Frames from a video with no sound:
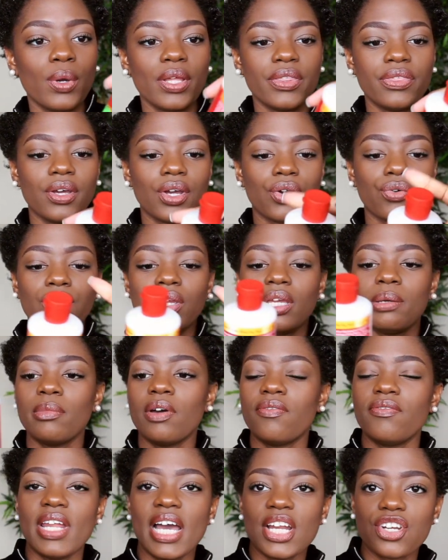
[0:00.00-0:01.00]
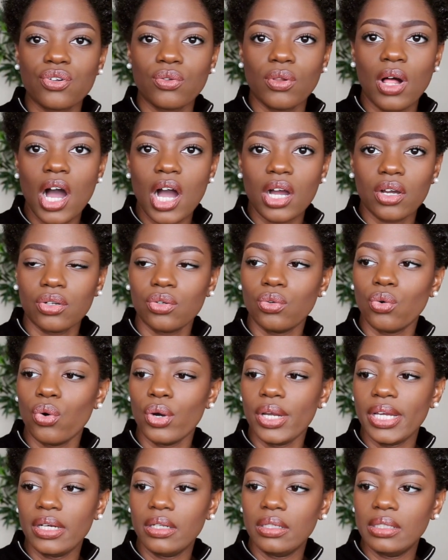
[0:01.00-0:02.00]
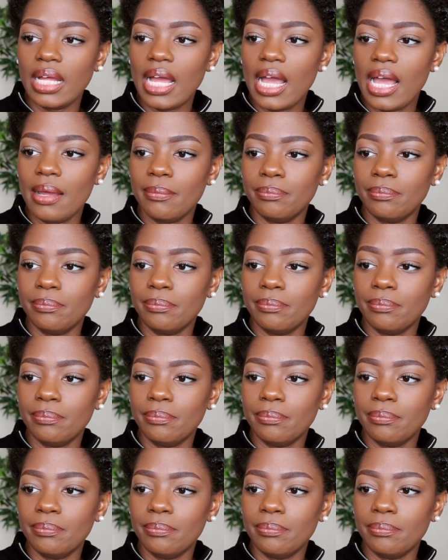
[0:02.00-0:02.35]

with the Cream of Natural Argan Oil